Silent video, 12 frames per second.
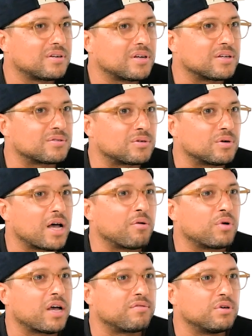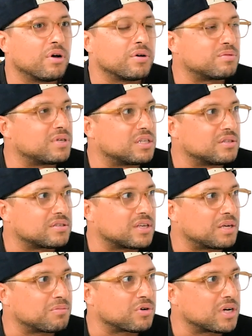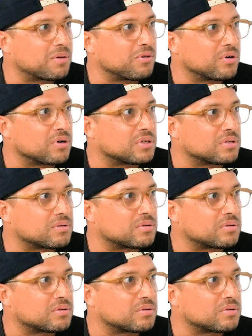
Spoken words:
That's cool. Have you always been in the same crib or?